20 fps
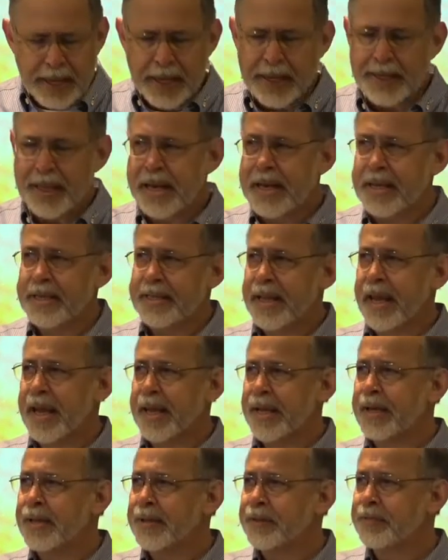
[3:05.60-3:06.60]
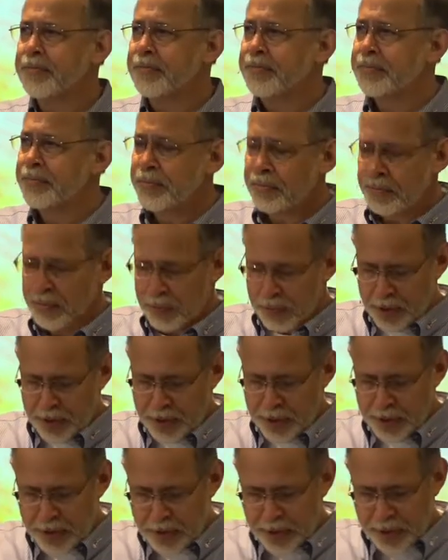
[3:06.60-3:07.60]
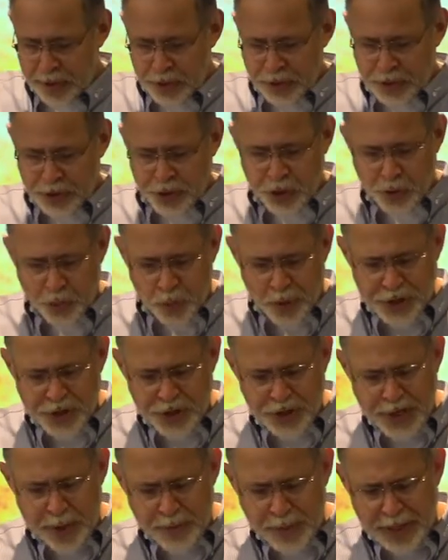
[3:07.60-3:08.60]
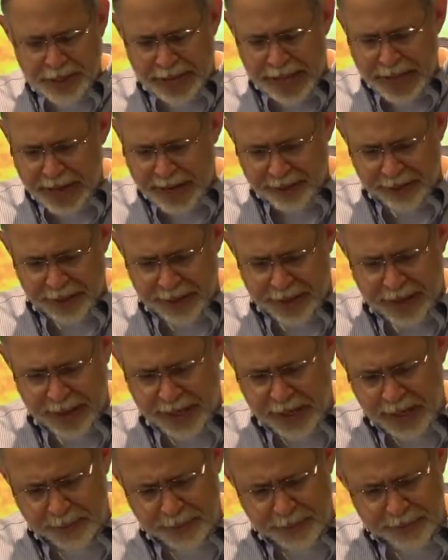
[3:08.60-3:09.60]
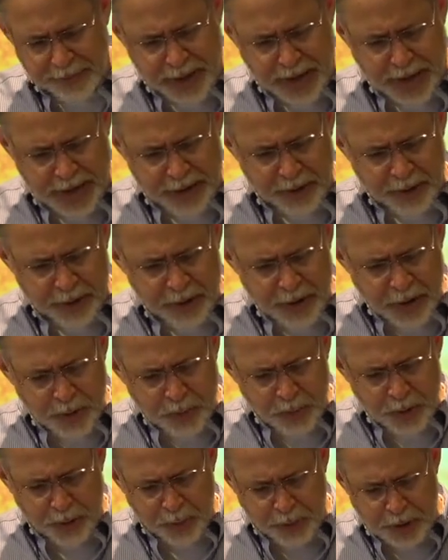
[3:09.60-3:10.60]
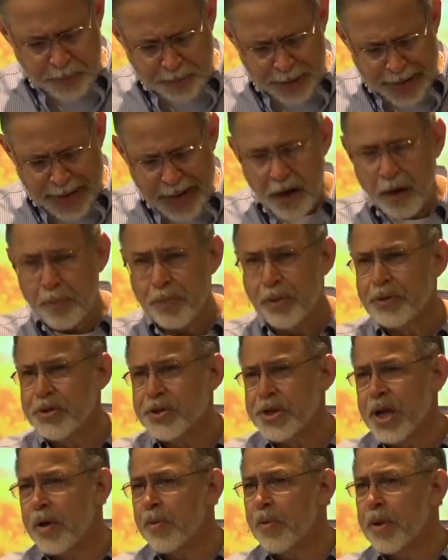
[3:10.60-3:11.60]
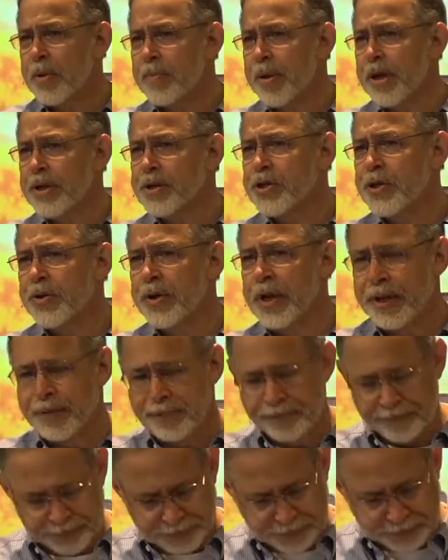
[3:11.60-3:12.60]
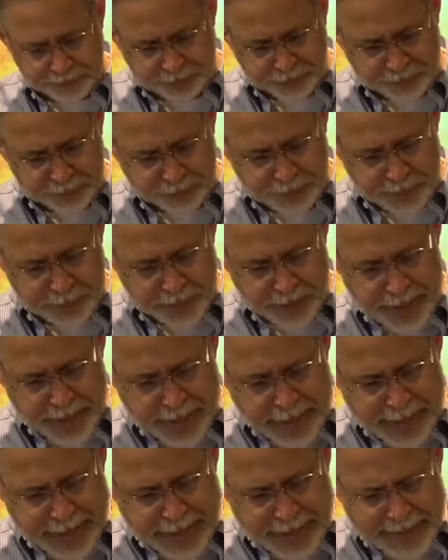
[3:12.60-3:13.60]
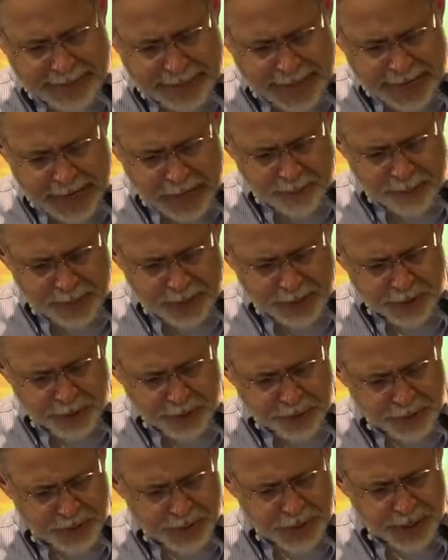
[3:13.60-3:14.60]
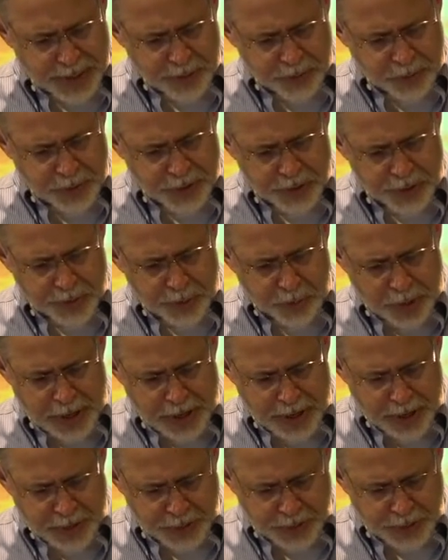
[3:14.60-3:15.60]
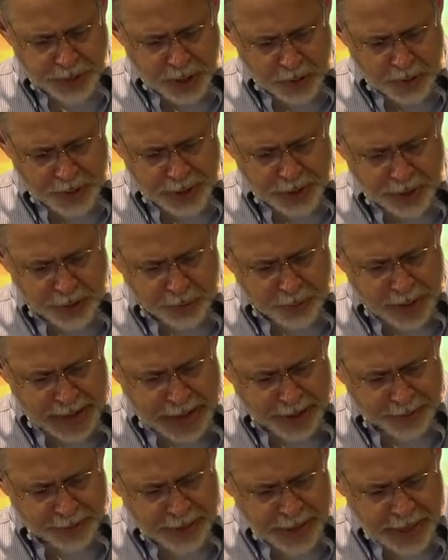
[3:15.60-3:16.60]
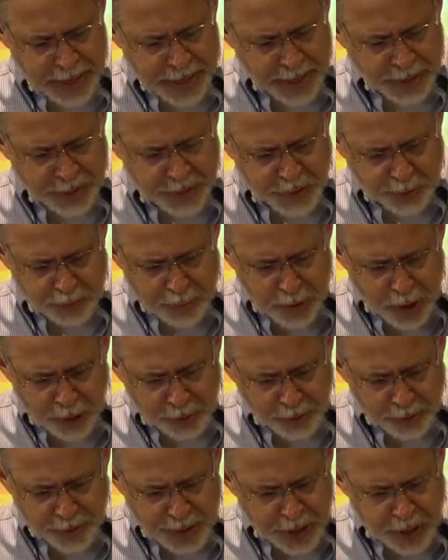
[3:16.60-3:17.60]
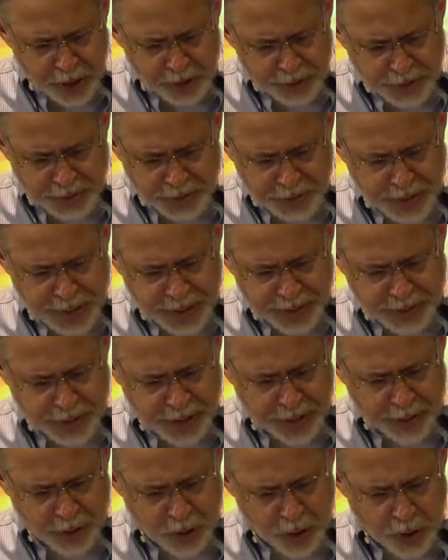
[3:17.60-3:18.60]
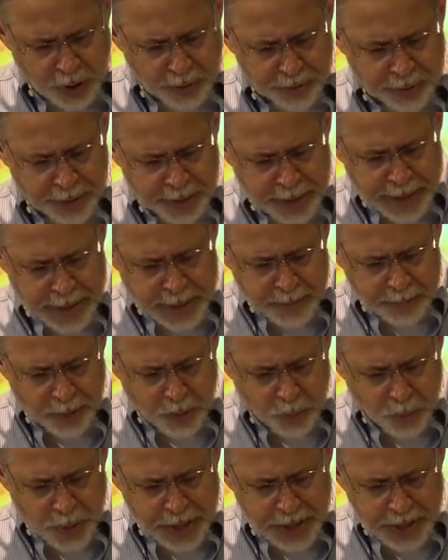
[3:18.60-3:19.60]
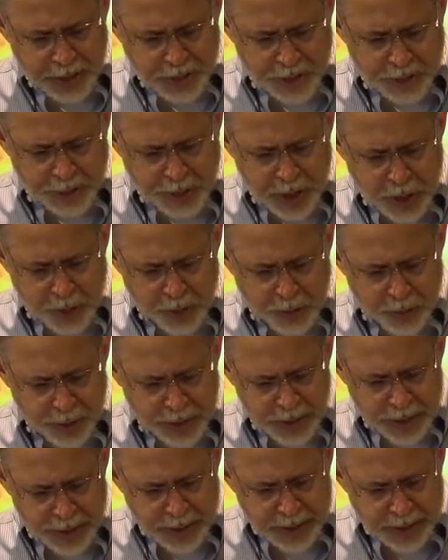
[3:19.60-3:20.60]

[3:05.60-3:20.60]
And then he said, To what shall we liken the kingdom of God, or with what parable shall we picture it? It's like a mustard seed, which, when it is sown in the ground, is smaller than all the seeds on earth. But when it is sown,